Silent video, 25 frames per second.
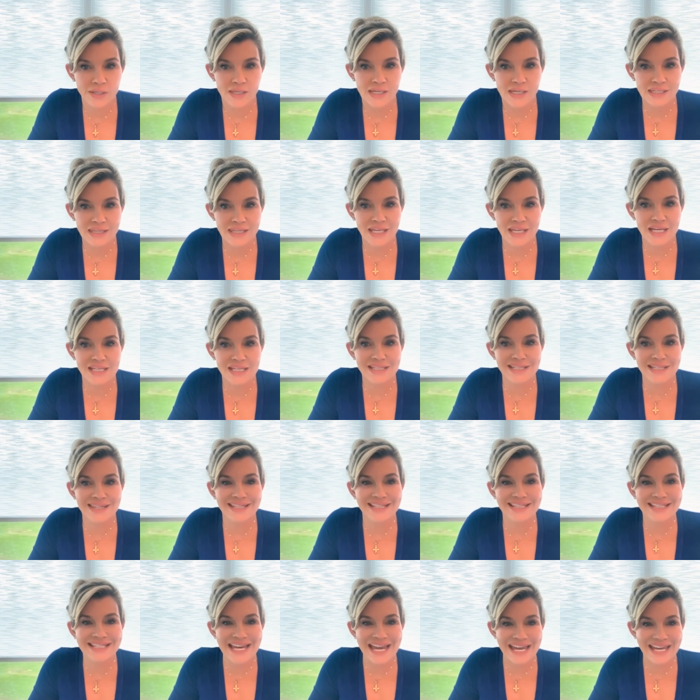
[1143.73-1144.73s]
at the end
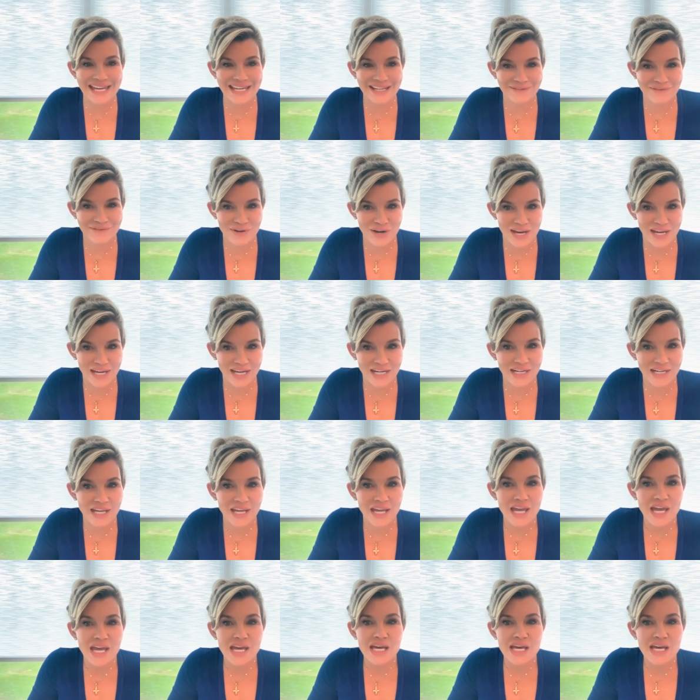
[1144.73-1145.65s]
of the day, right?